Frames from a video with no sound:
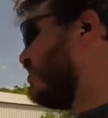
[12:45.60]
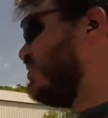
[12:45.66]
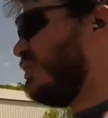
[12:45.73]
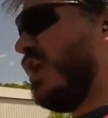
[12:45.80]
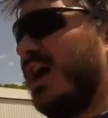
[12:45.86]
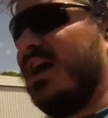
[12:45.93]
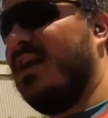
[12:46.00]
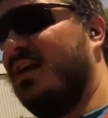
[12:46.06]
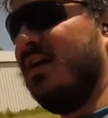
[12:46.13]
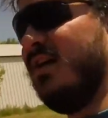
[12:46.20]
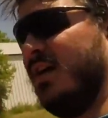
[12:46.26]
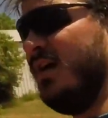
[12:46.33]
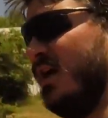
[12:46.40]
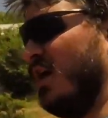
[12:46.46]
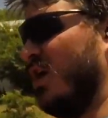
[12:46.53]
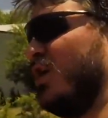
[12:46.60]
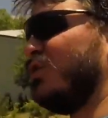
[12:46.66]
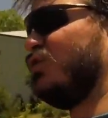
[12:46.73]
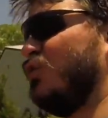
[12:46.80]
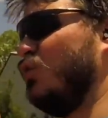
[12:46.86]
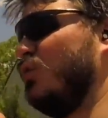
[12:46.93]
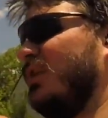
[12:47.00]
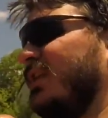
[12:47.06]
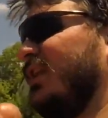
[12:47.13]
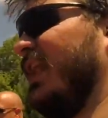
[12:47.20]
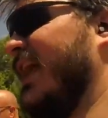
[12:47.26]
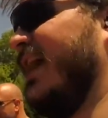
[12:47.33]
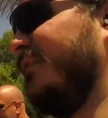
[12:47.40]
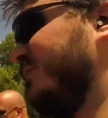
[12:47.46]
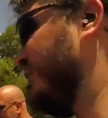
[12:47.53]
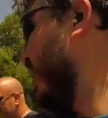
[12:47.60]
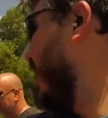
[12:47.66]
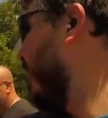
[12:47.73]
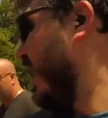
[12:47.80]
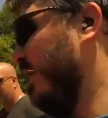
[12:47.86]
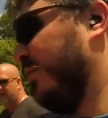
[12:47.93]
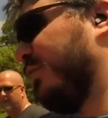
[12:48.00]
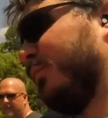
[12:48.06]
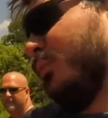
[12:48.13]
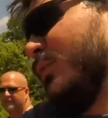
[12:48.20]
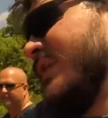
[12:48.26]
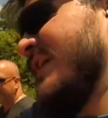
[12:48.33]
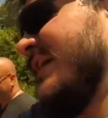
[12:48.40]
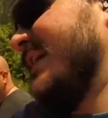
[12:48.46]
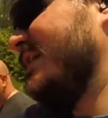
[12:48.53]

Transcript: I shot to the left about three